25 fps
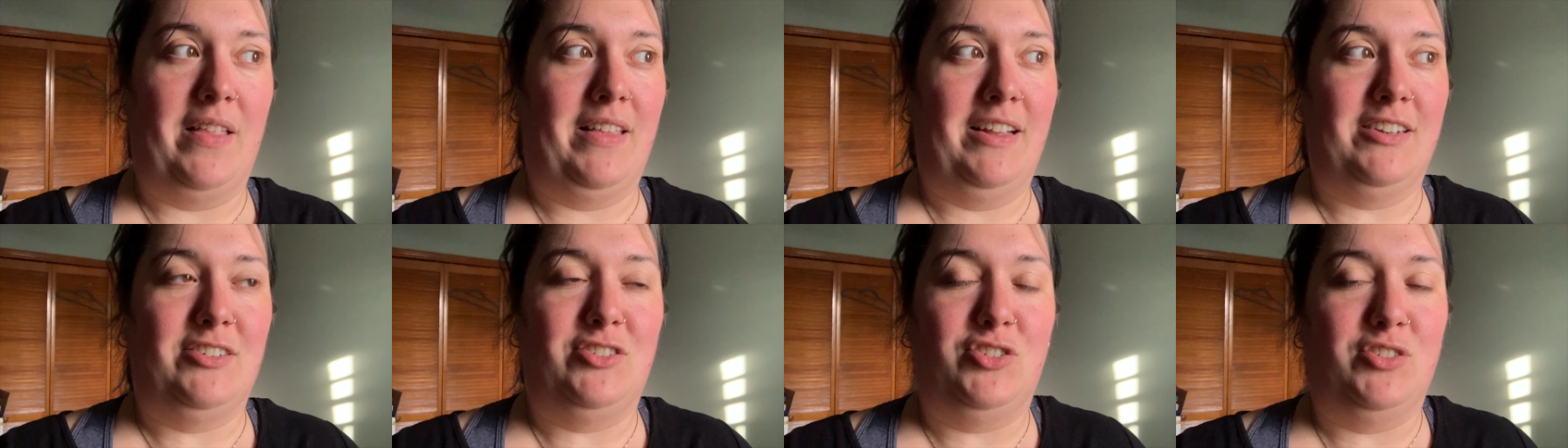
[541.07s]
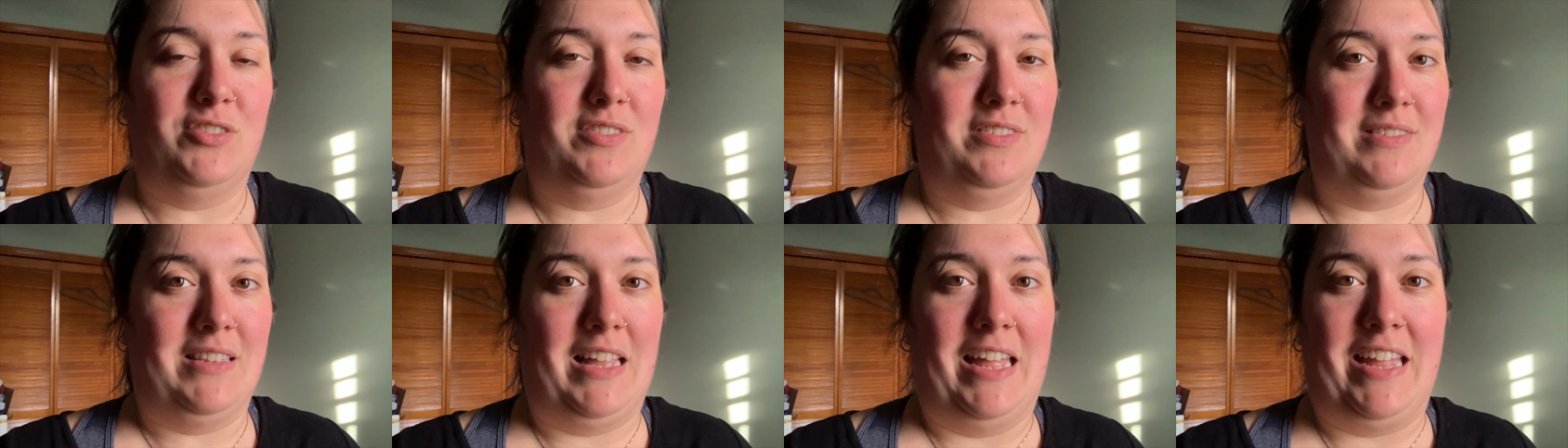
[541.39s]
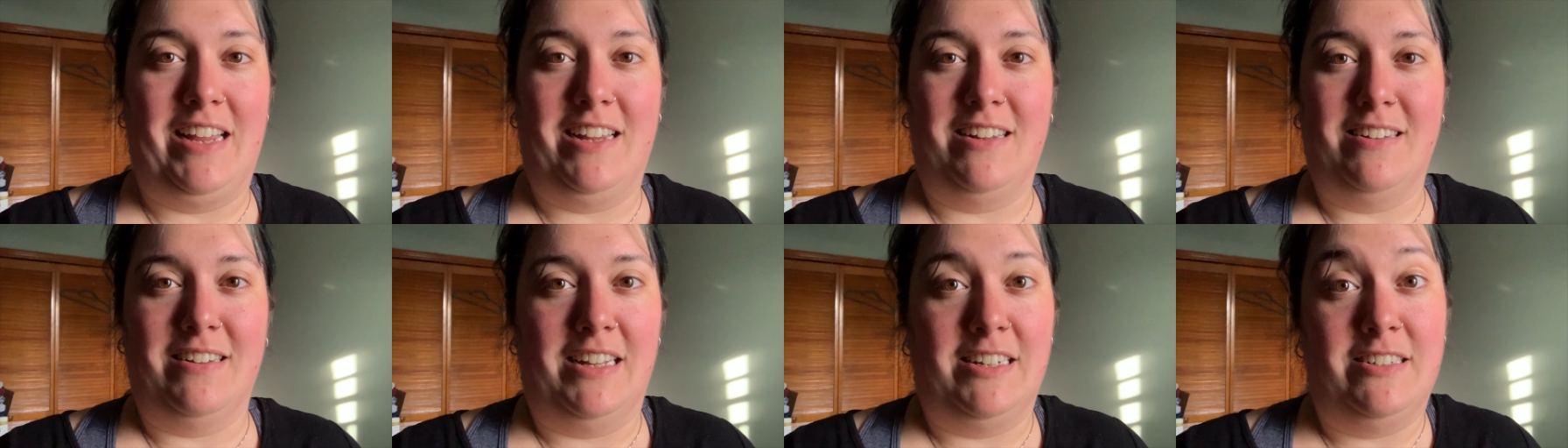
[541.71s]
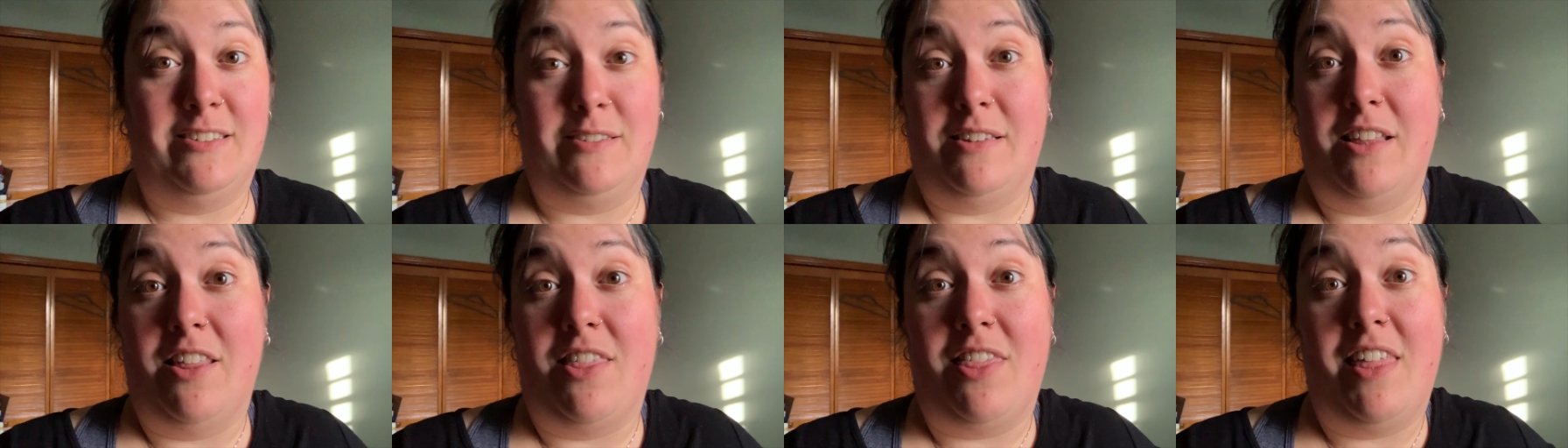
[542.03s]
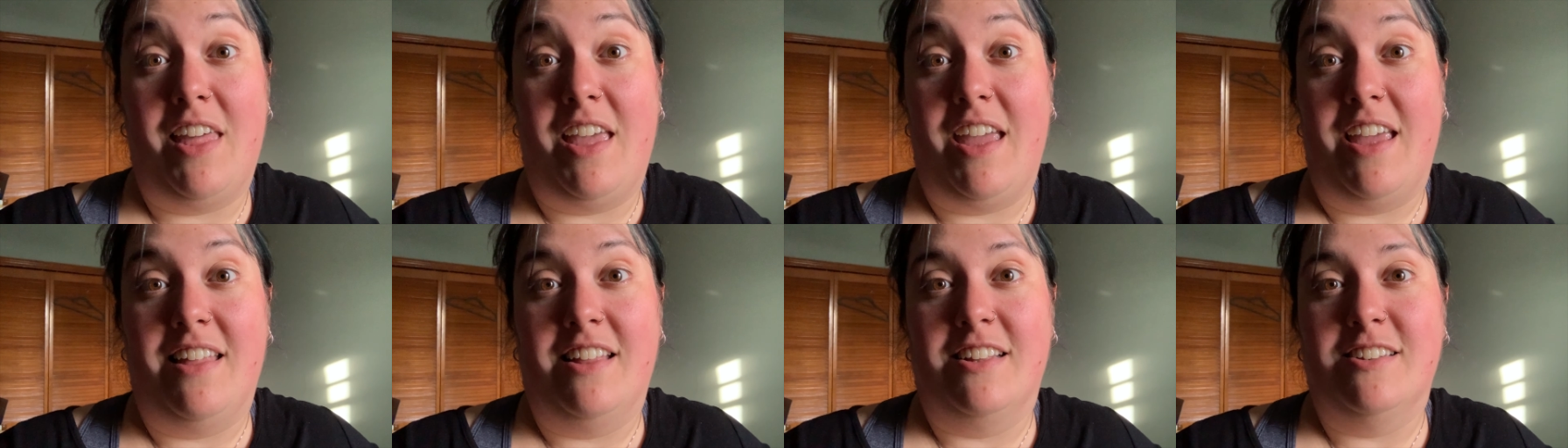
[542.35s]
That's just like, it's the
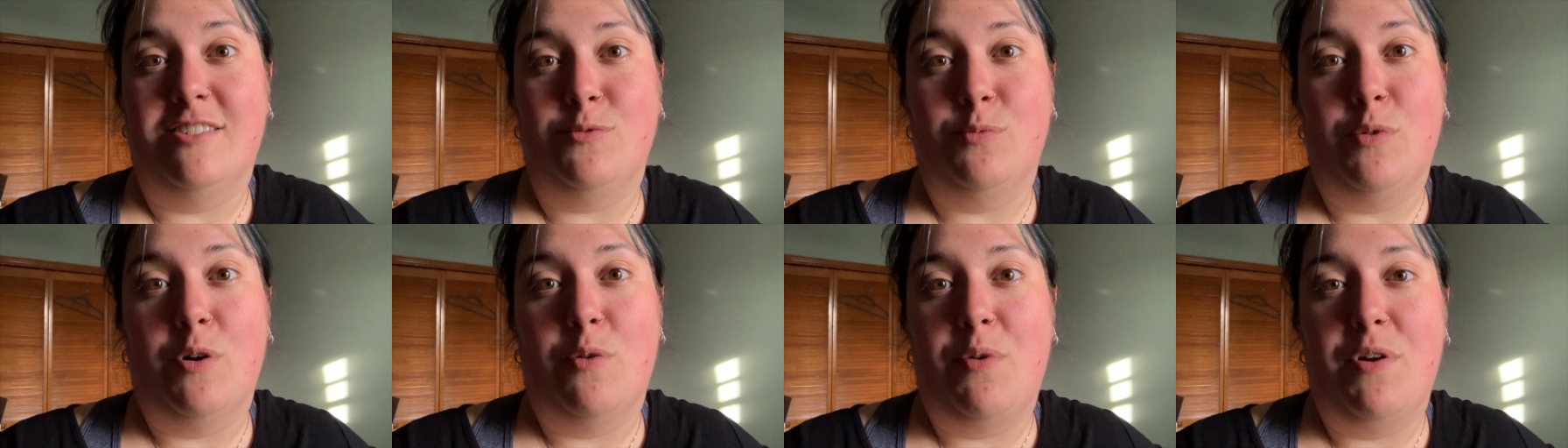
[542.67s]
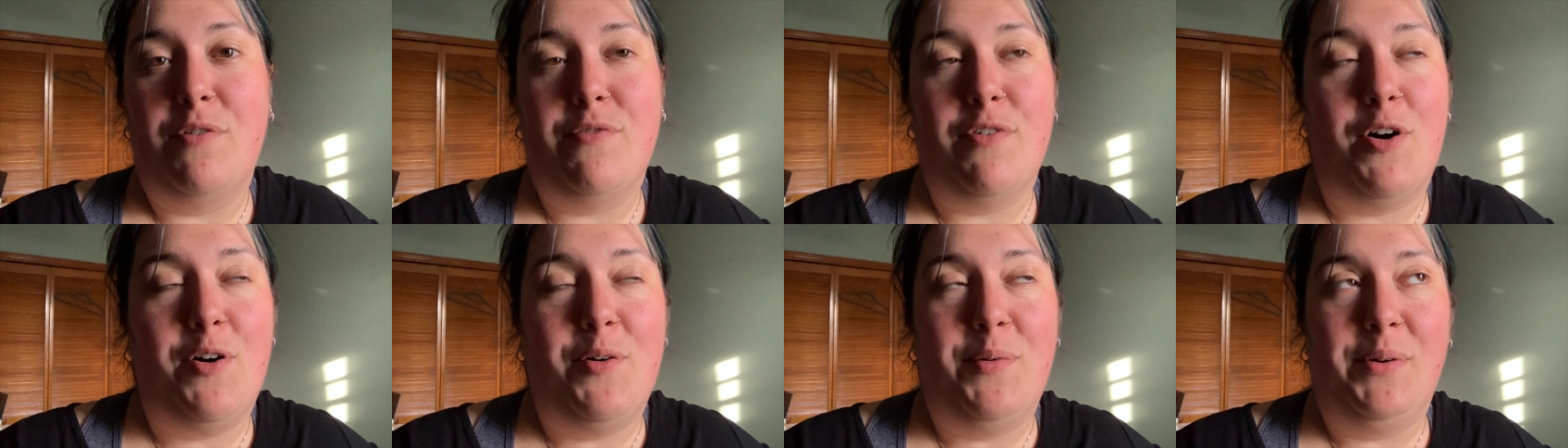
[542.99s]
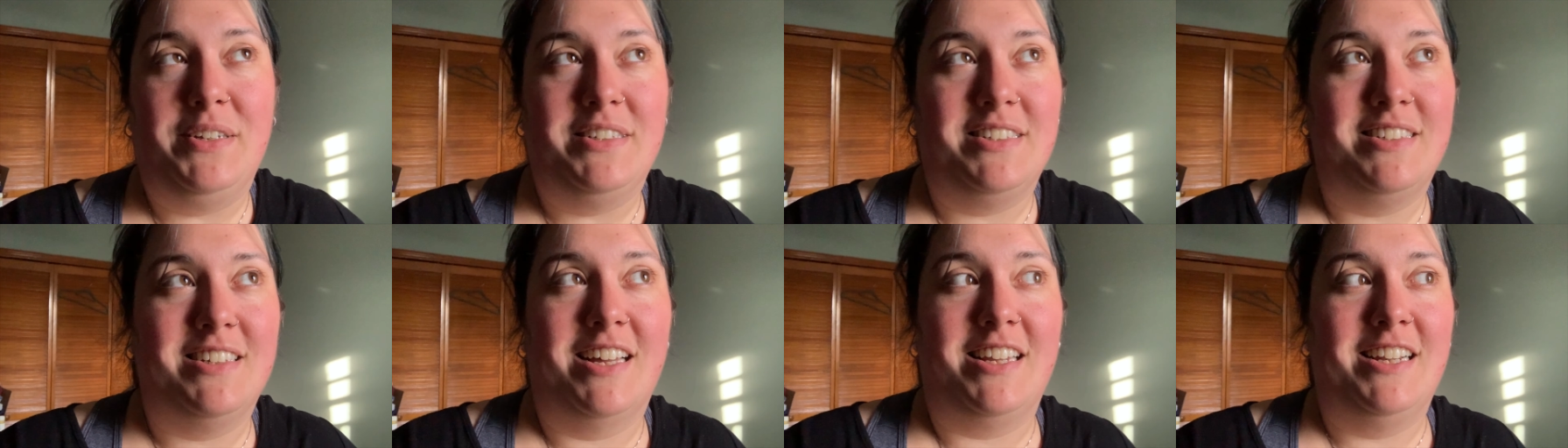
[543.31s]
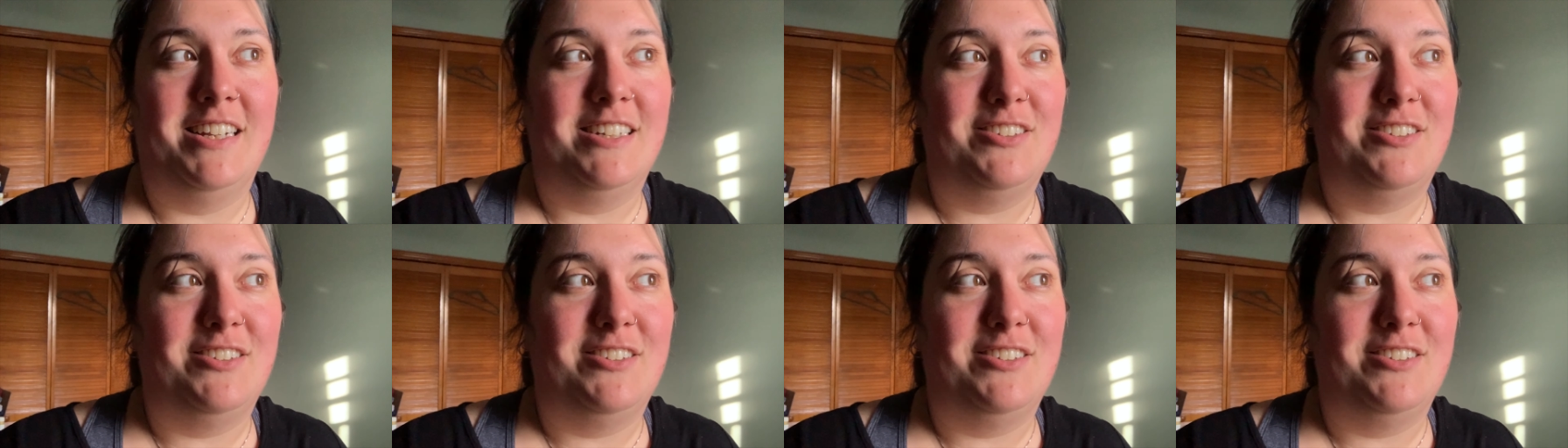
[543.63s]
thing. That's what we've always done.